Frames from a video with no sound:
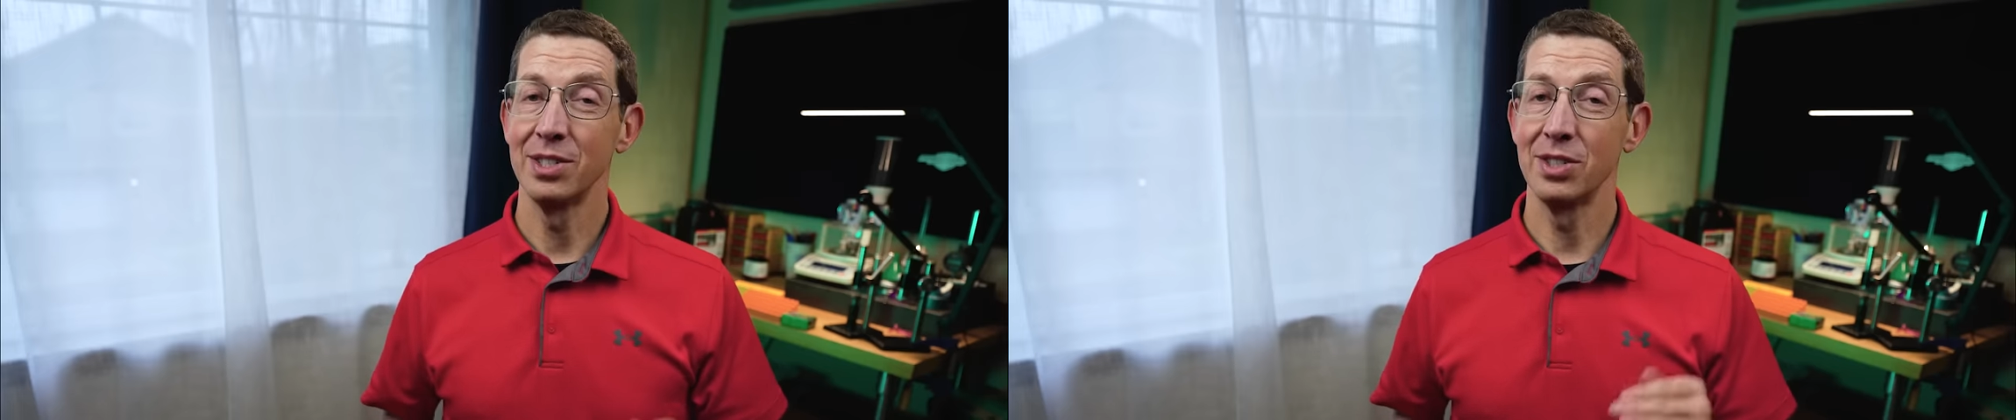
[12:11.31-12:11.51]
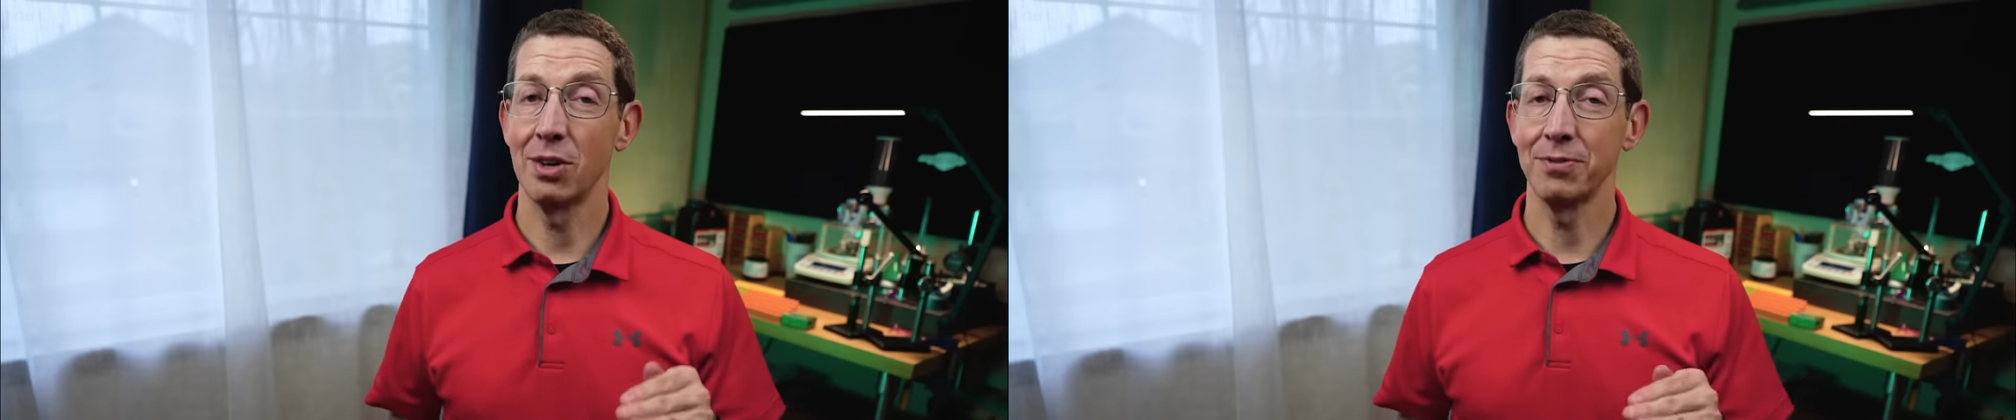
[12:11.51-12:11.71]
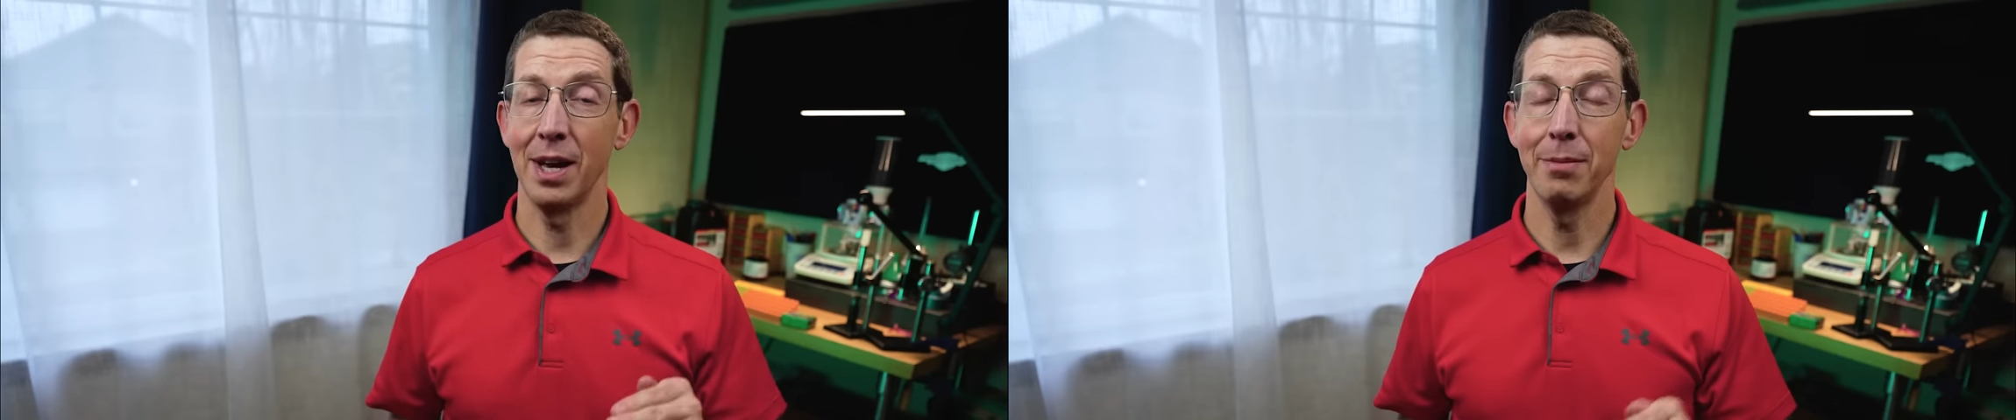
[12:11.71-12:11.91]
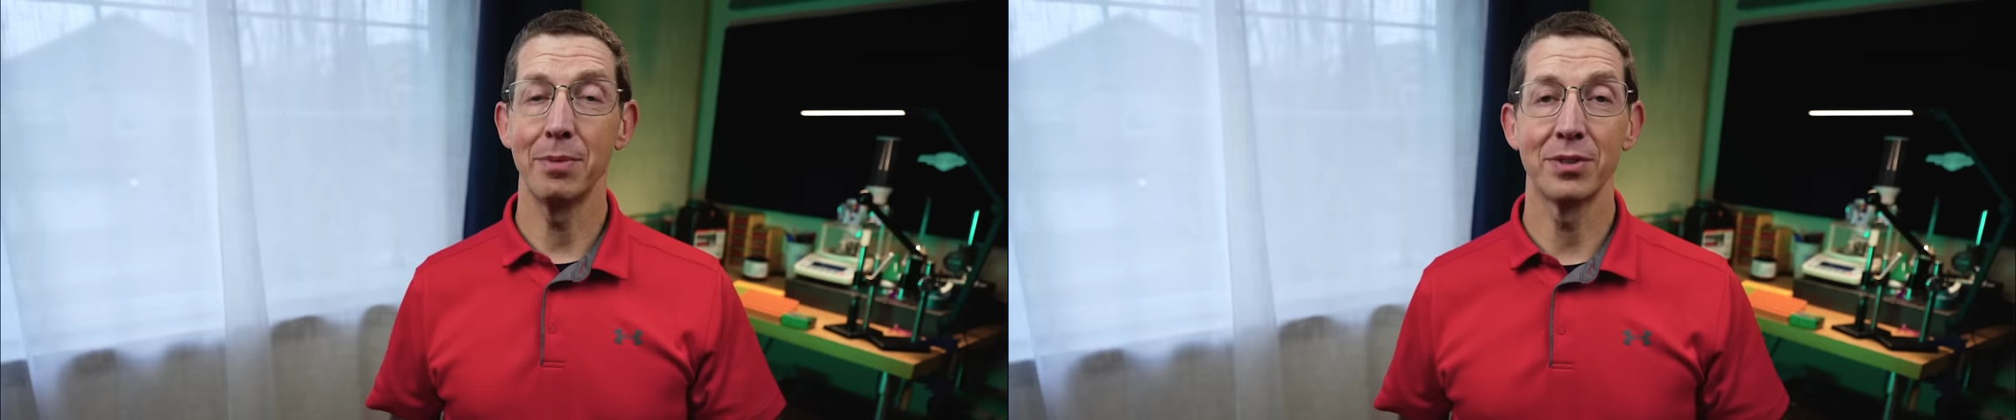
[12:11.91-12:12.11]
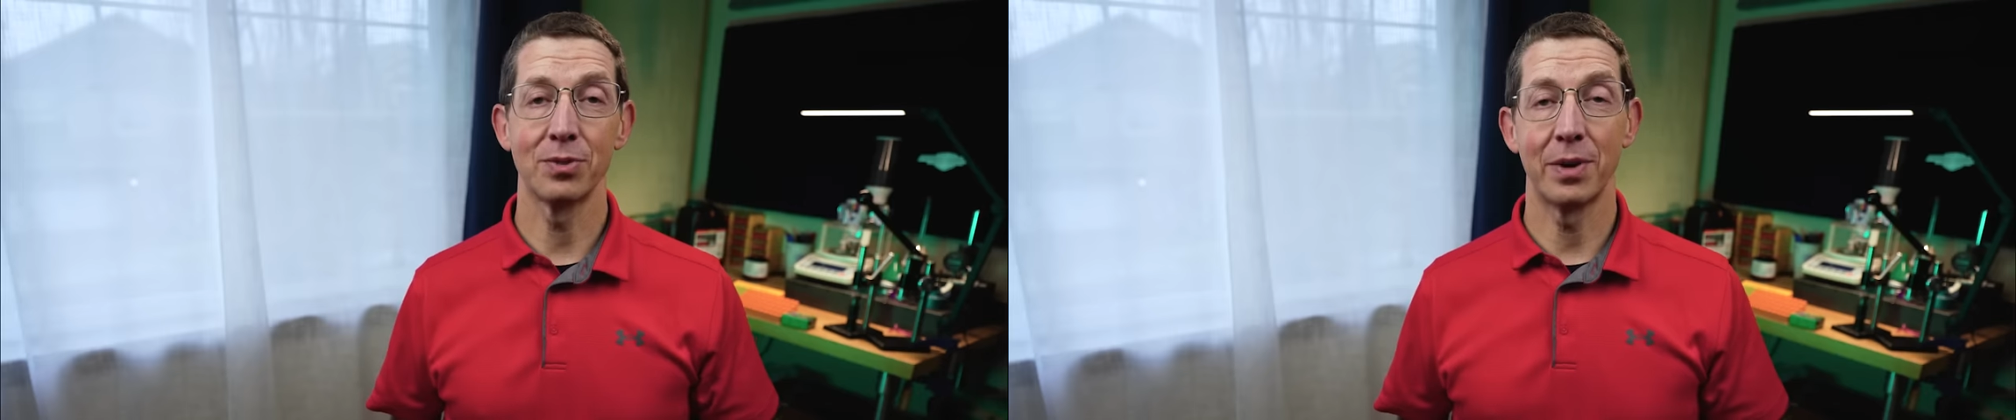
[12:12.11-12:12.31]
Self
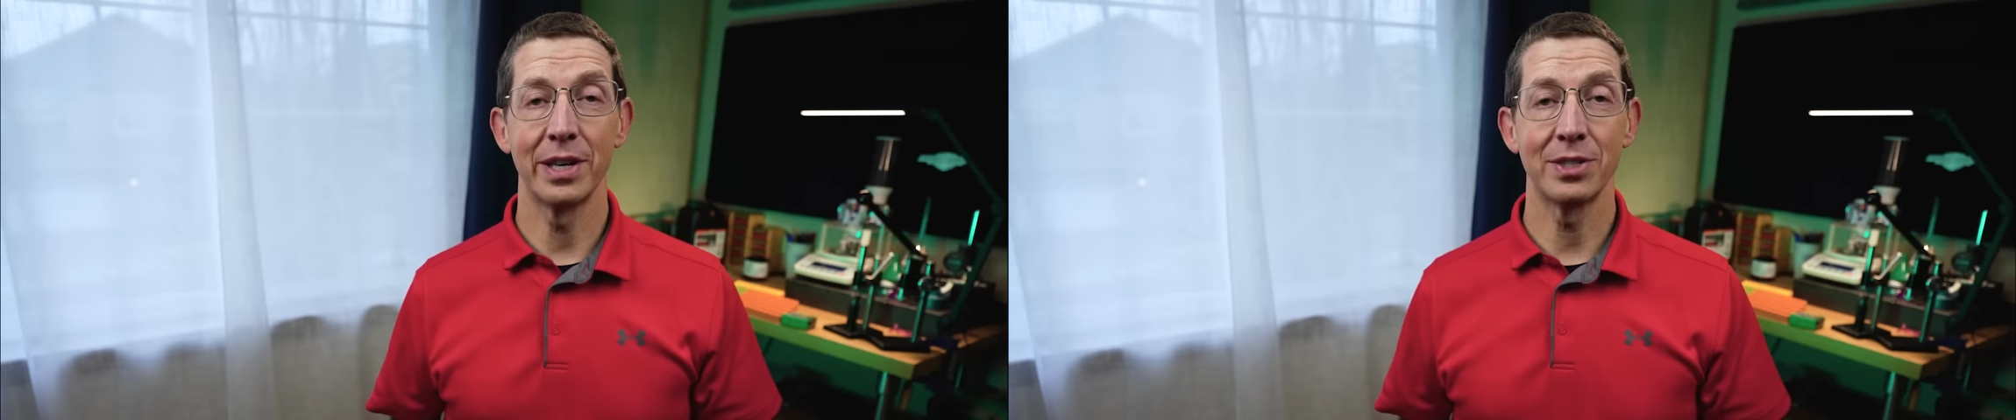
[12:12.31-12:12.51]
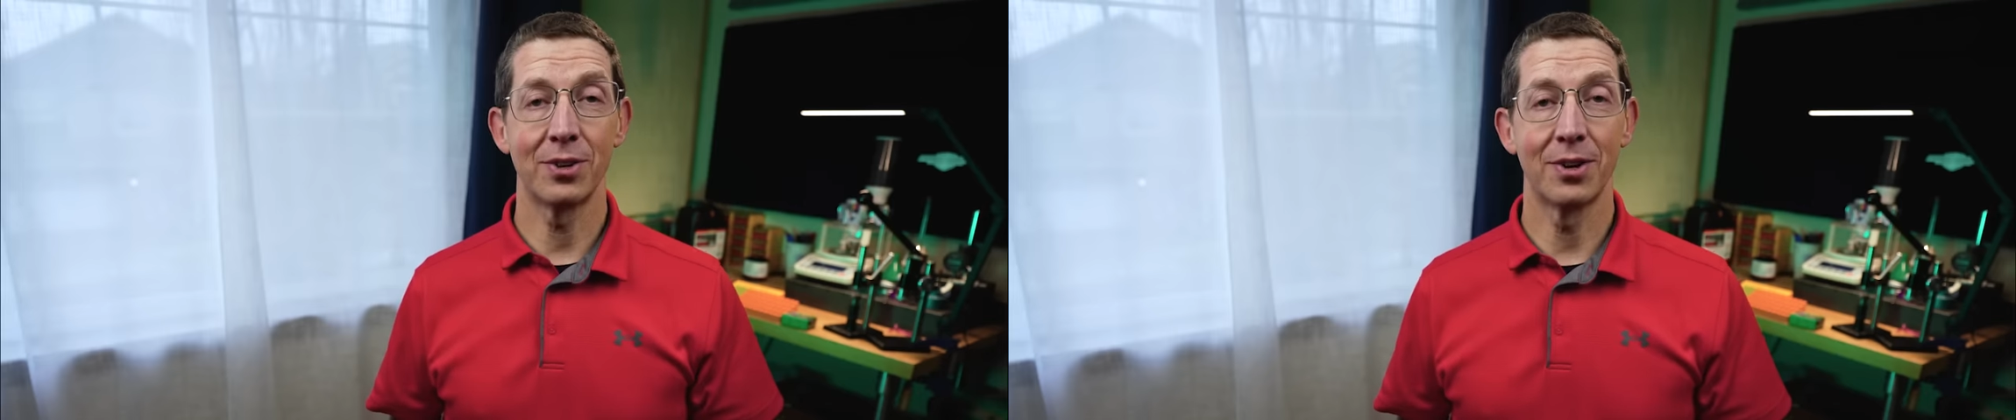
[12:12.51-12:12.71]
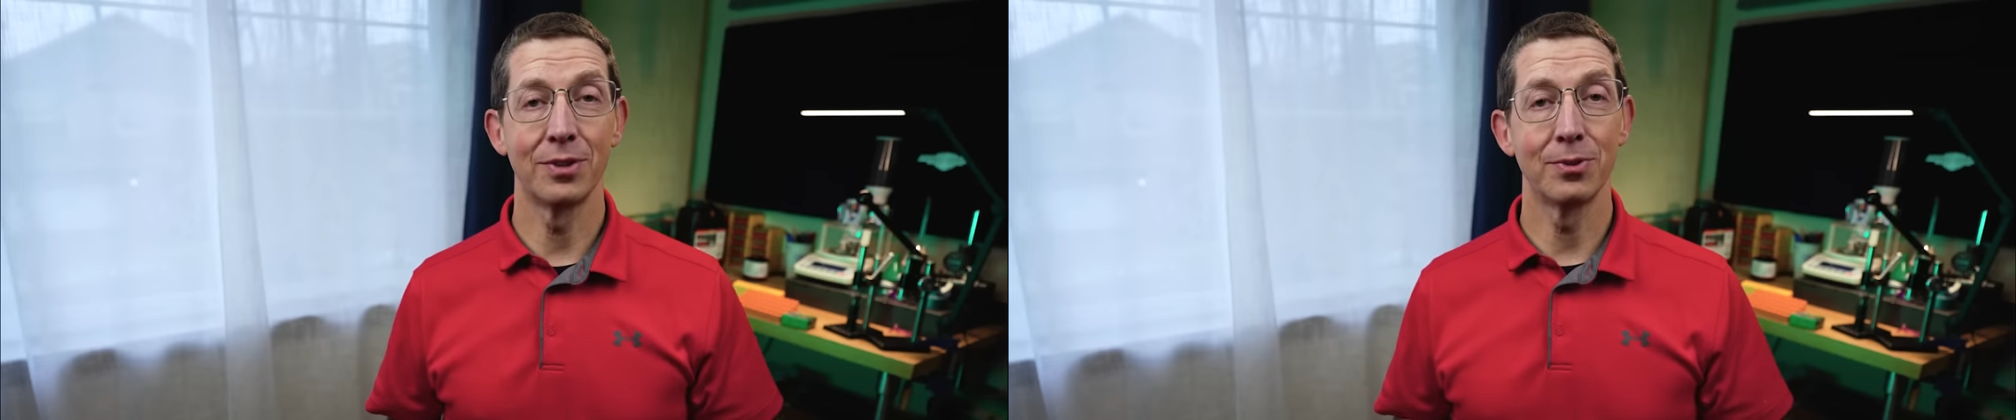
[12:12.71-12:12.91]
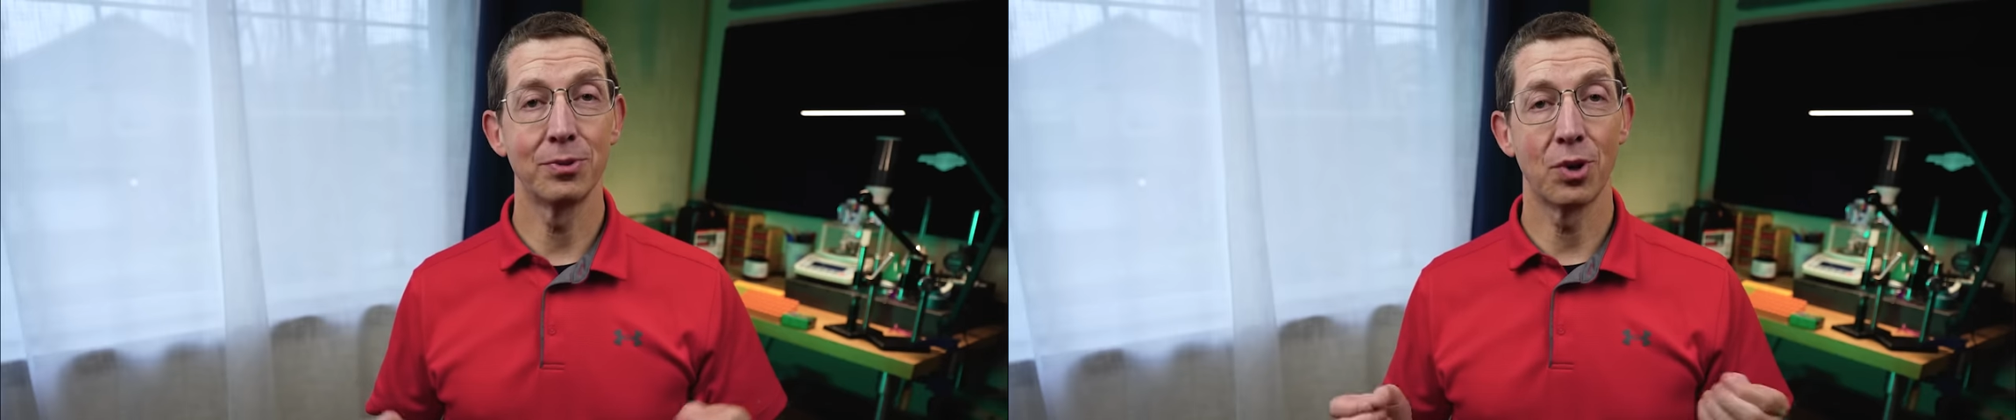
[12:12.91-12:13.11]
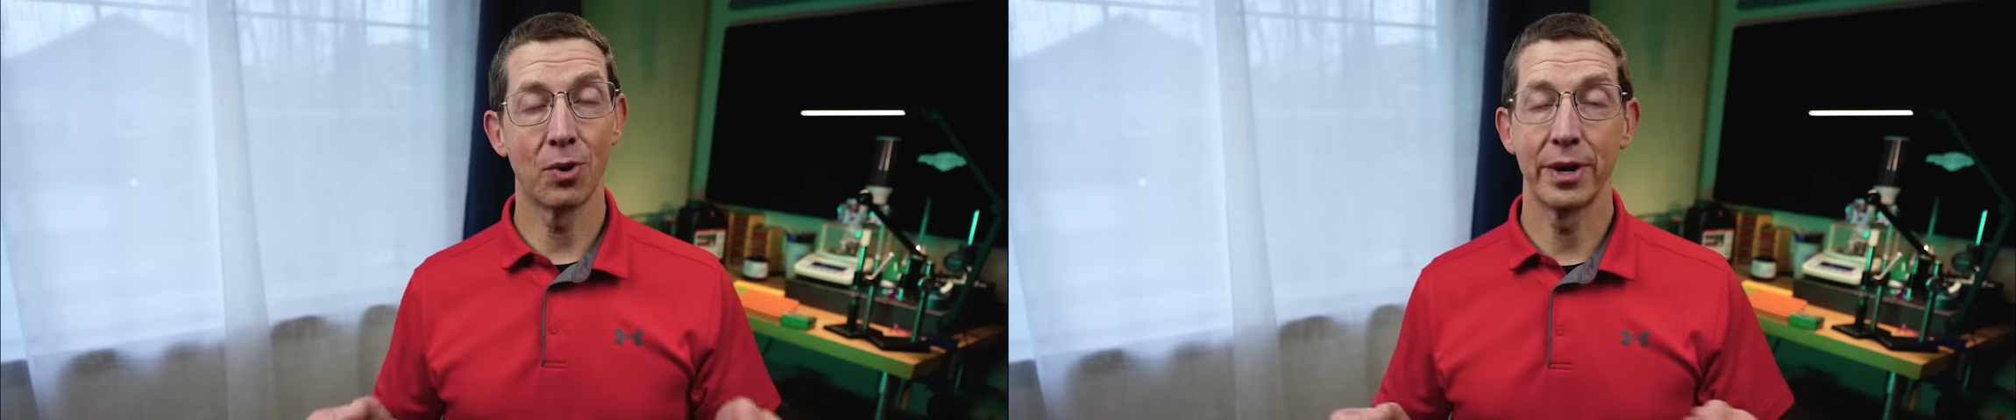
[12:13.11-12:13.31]
timing muzzle brakes are
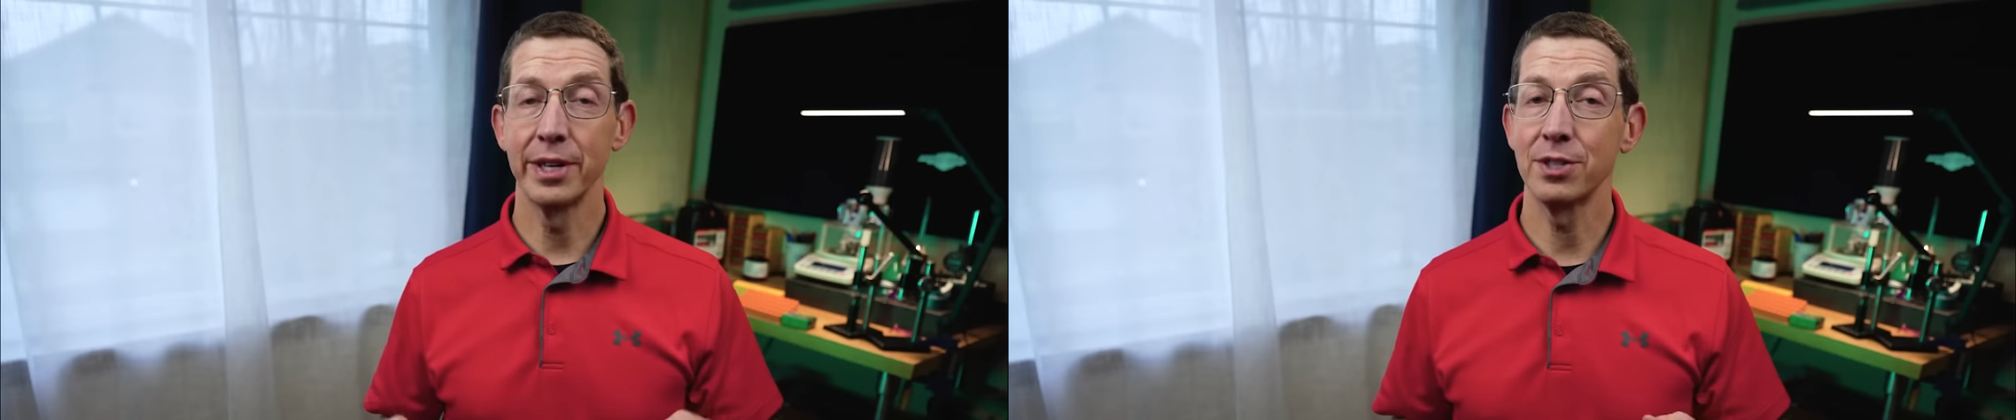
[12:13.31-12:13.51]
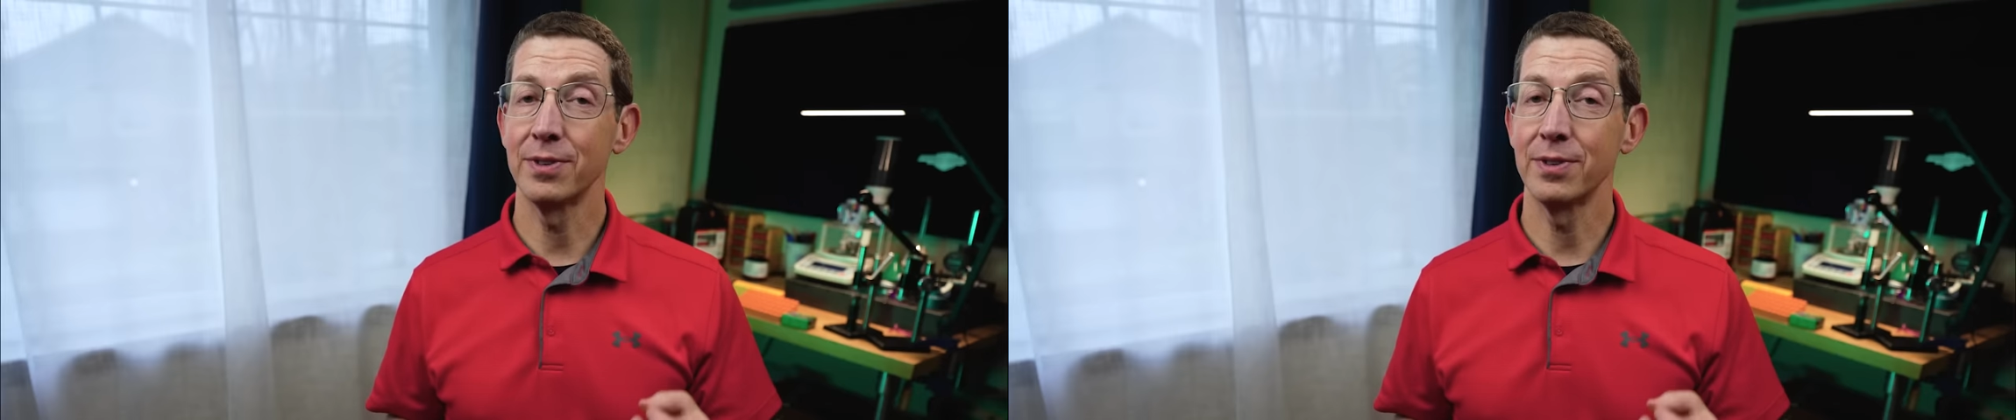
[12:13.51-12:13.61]
notorious